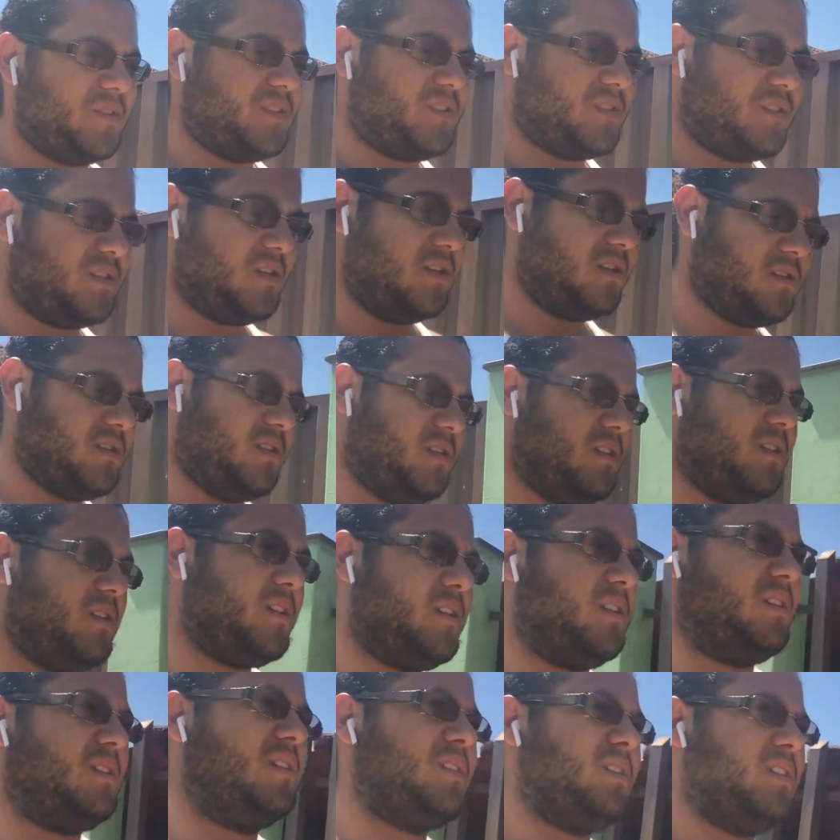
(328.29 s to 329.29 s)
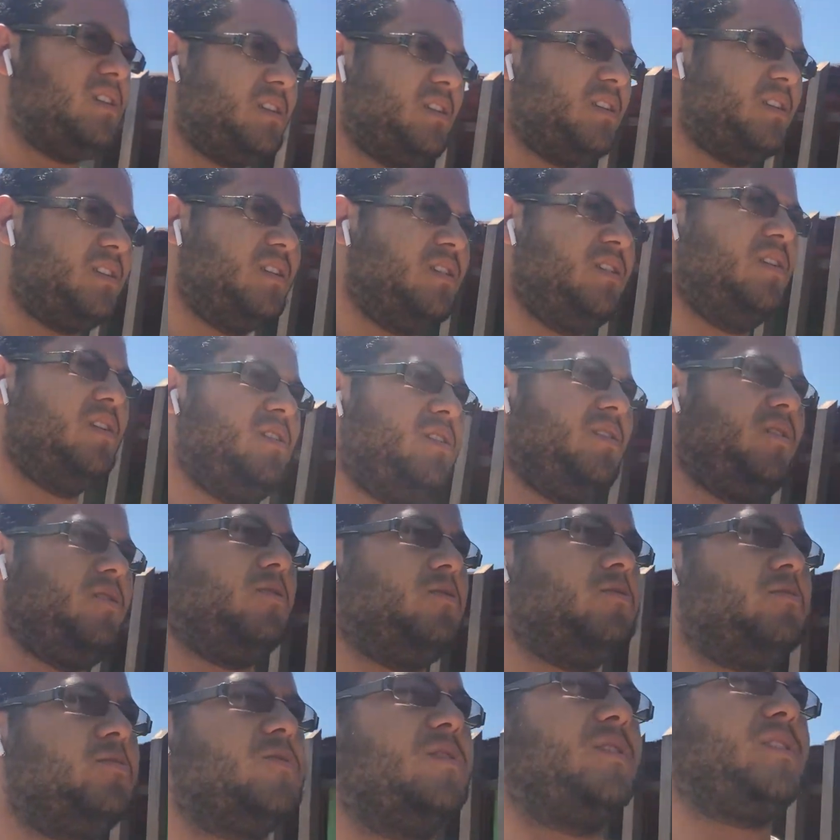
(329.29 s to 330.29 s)
It's like
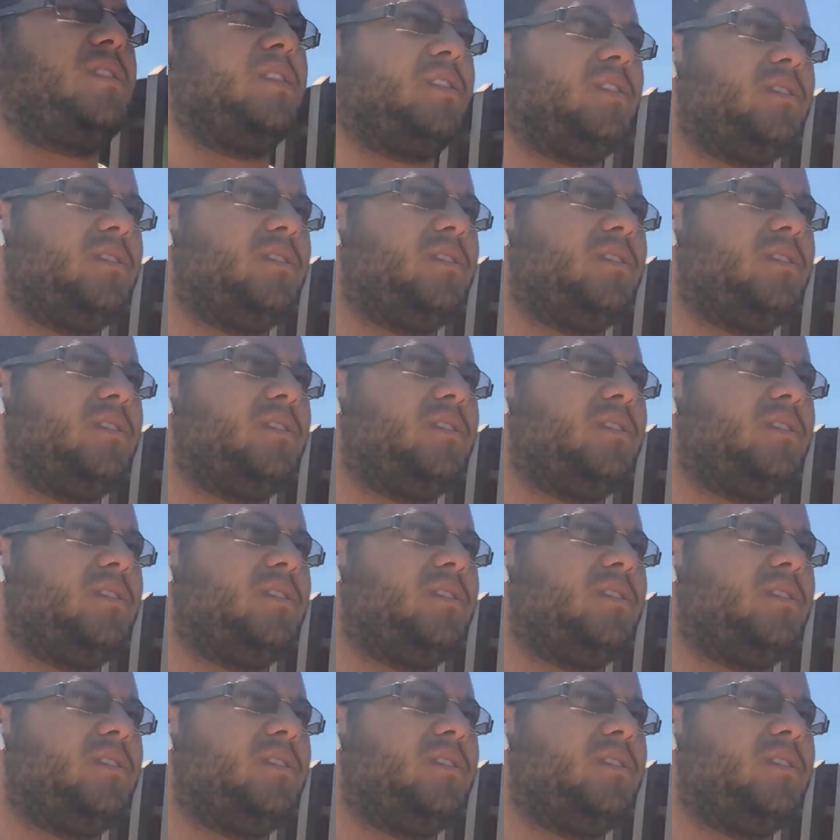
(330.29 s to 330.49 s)
almost